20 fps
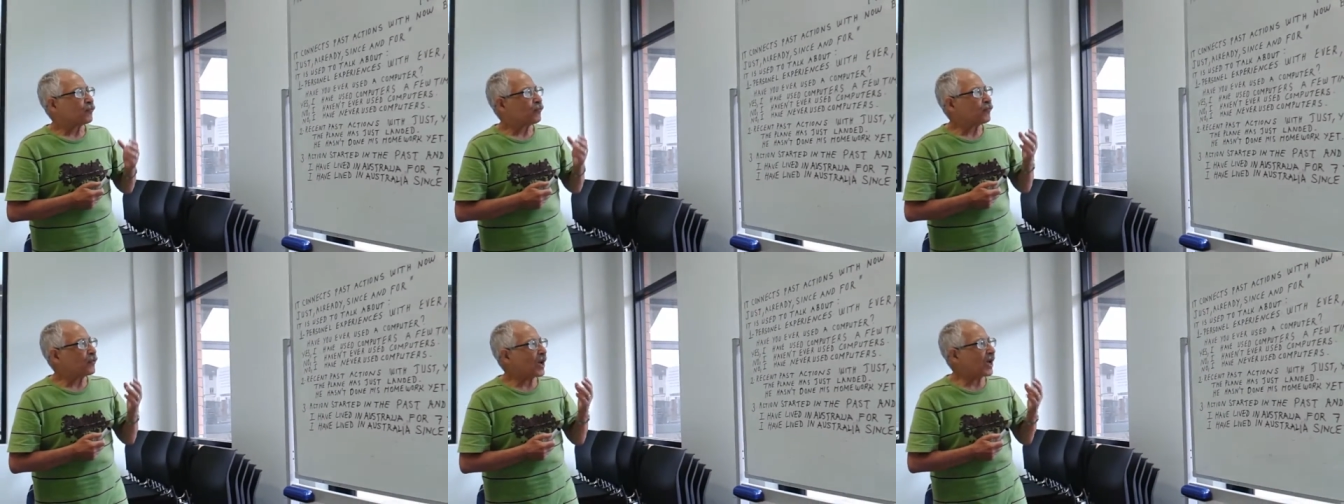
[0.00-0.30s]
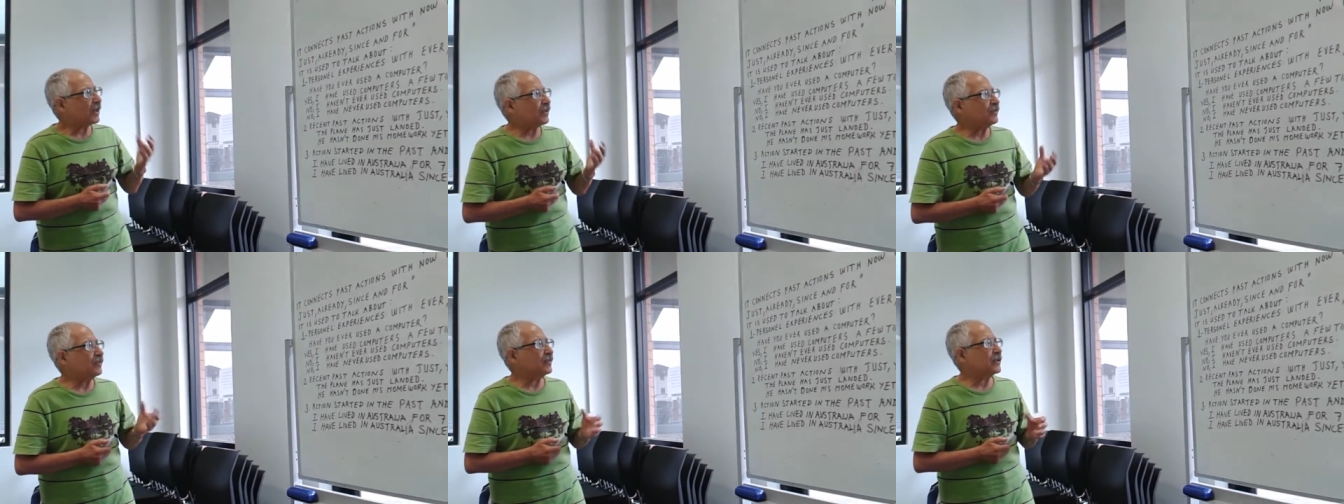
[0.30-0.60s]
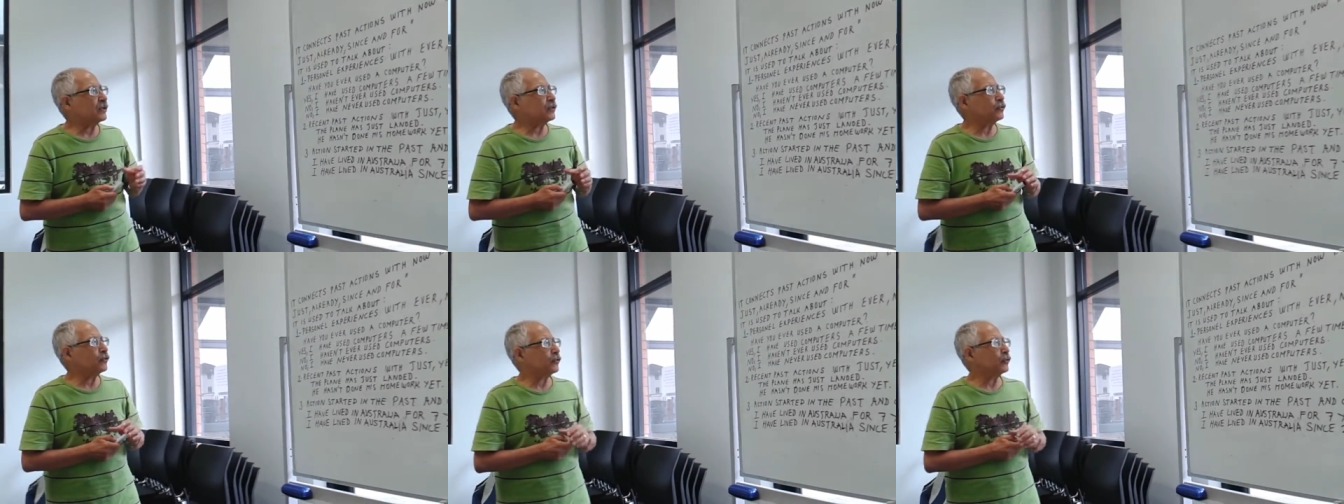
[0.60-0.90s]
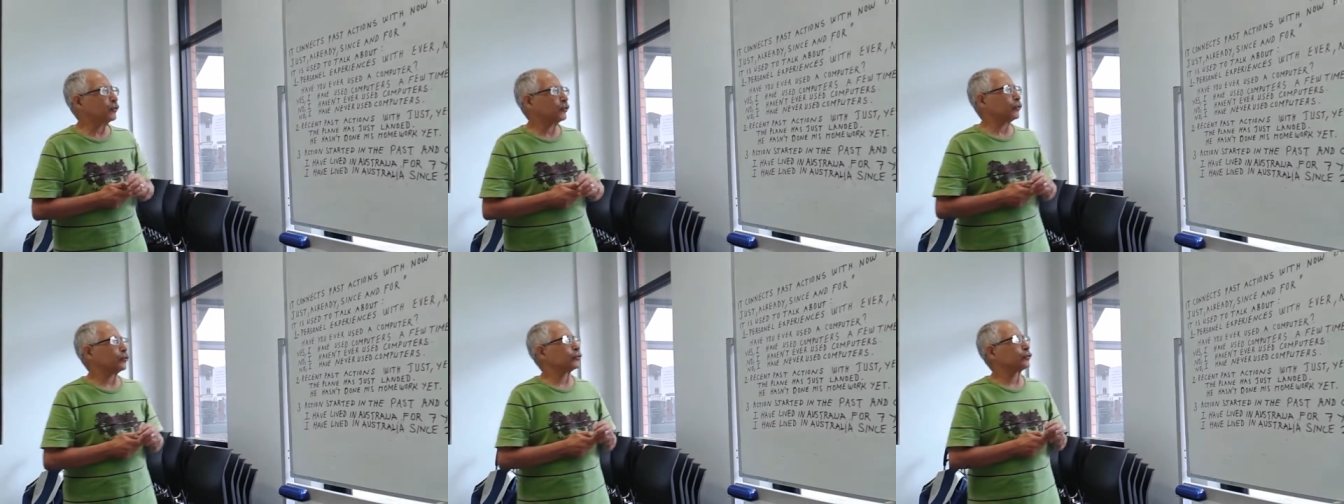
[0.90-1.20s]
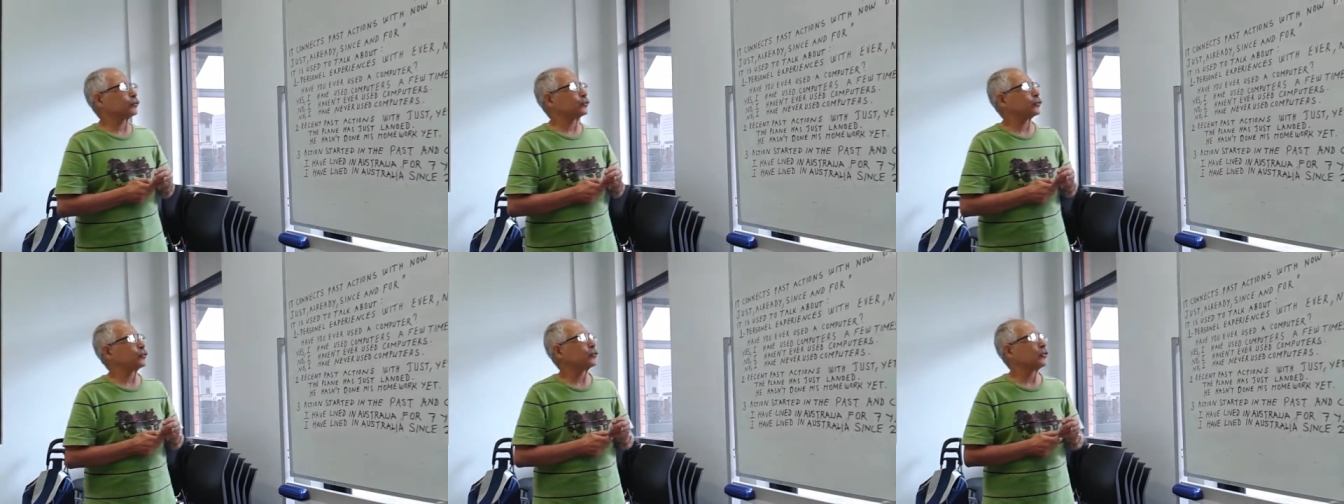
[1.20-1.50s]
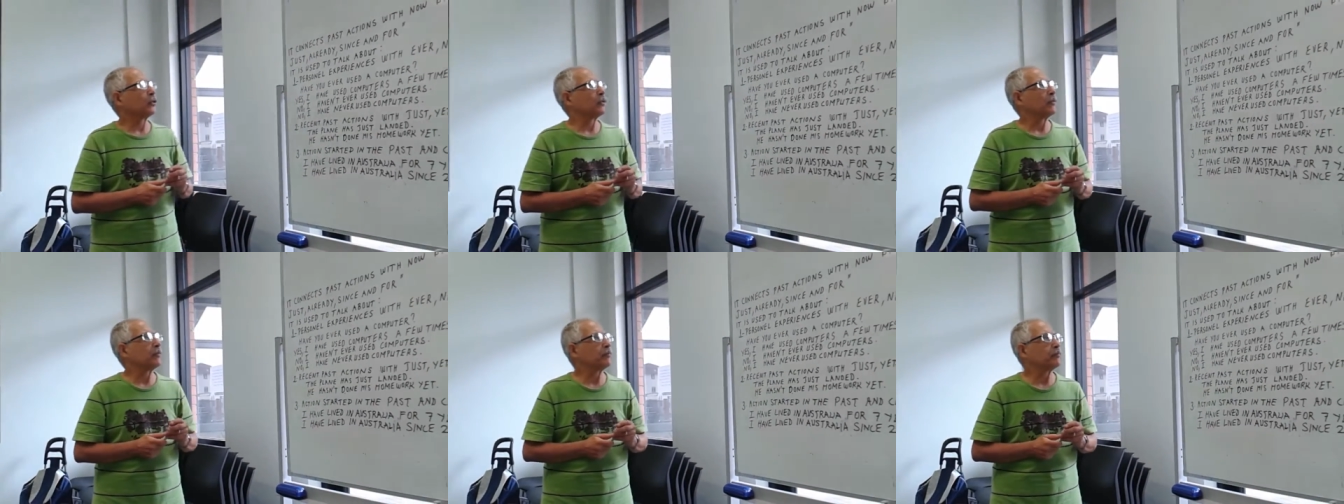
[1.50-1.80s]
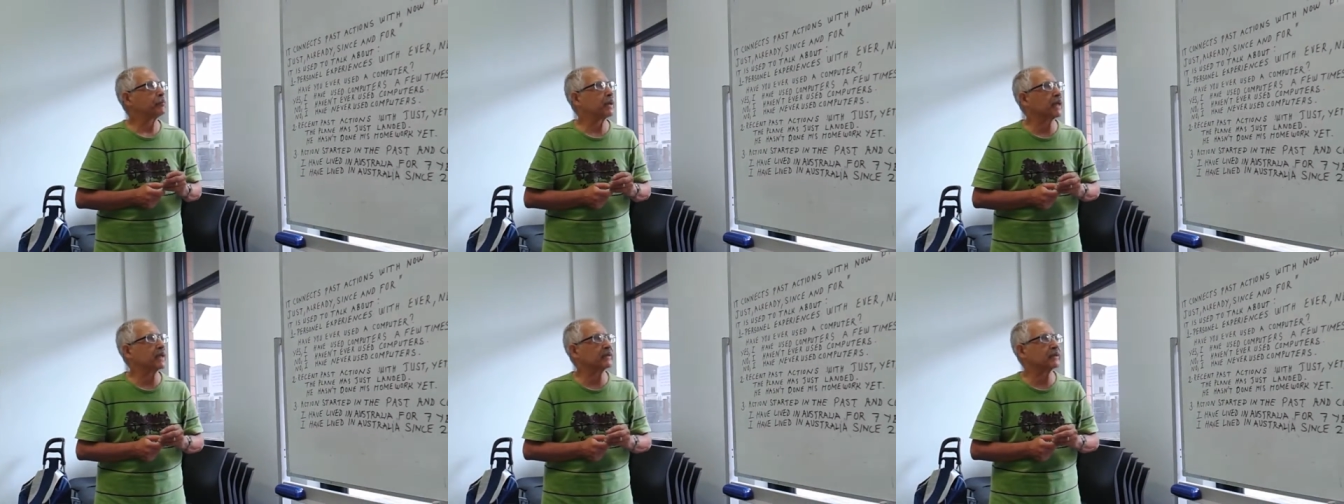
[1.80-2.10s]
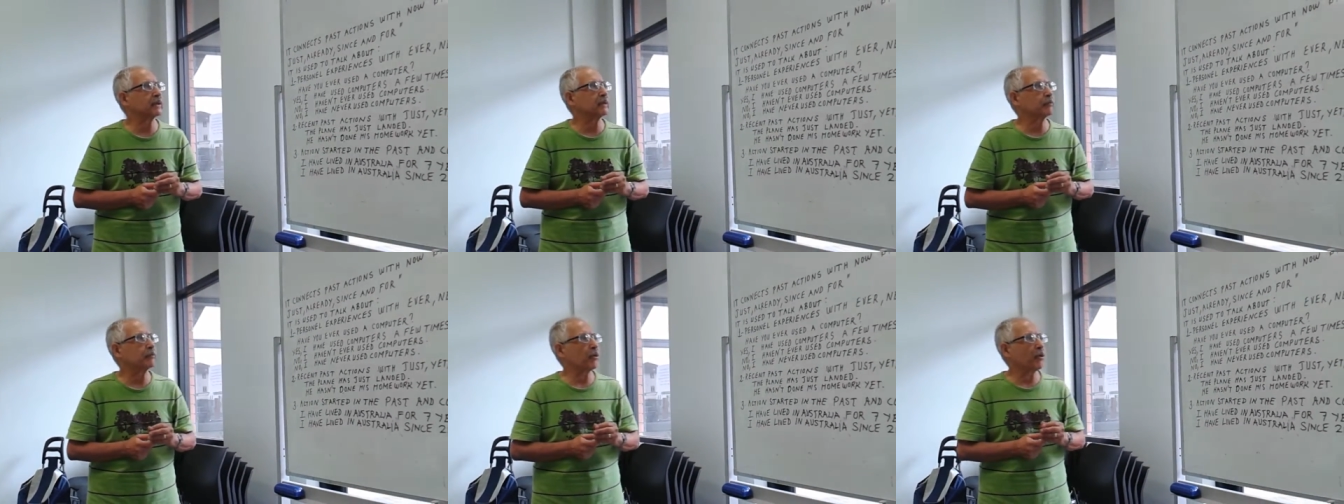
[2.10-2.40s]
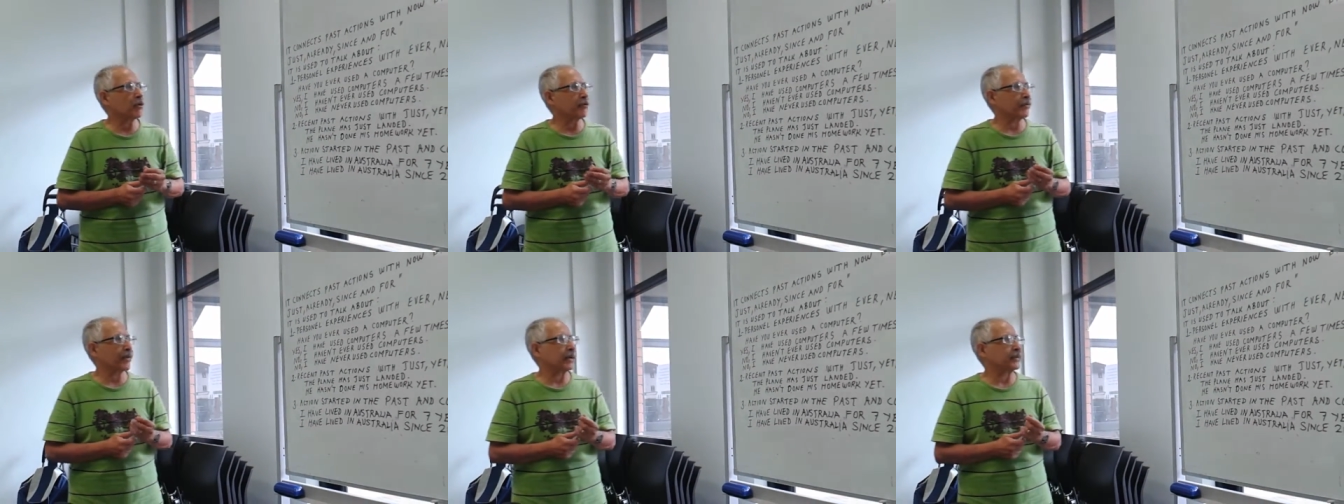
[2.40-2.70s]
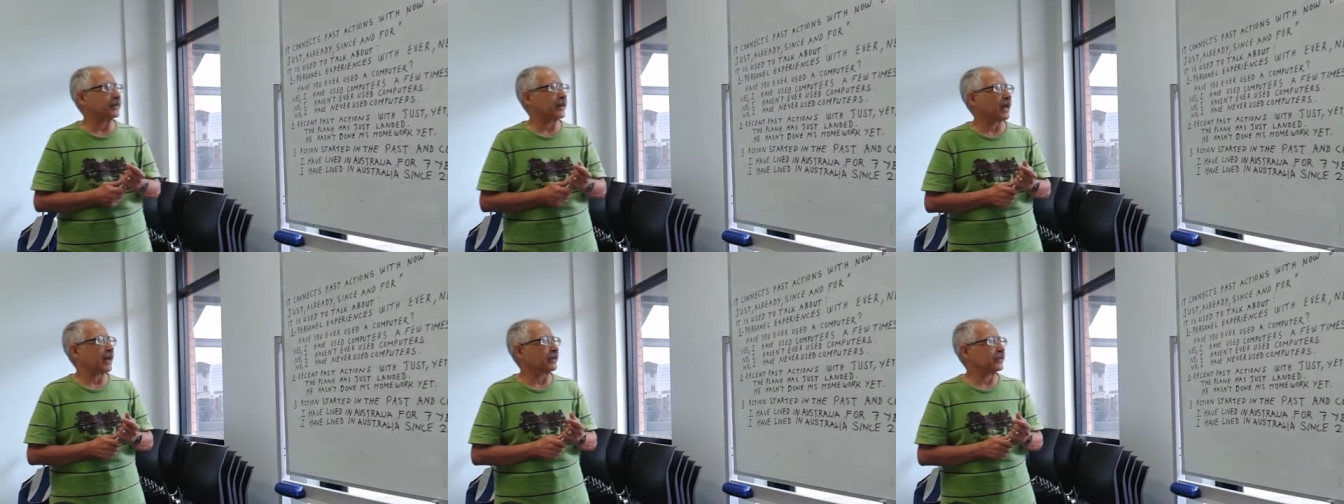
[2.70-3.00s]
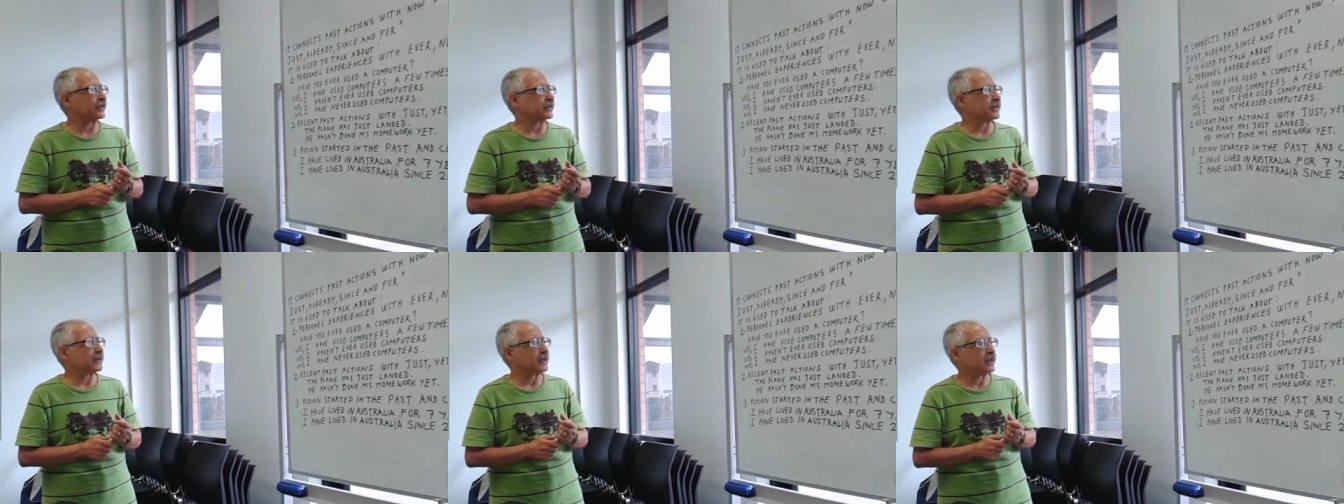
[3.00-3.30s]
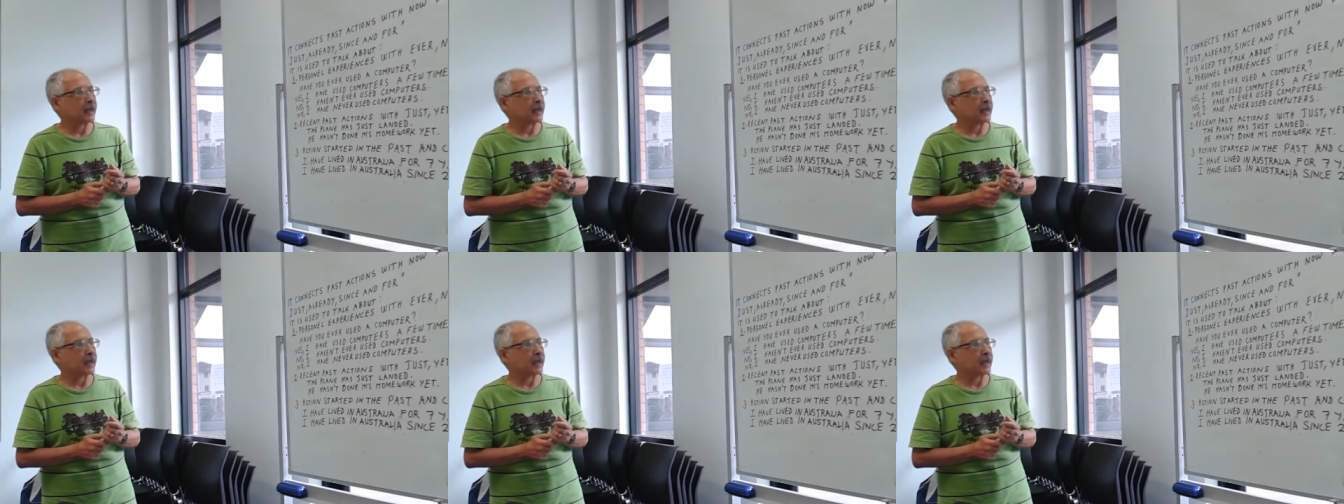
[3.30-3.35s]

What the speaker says: when we use present perfect tense,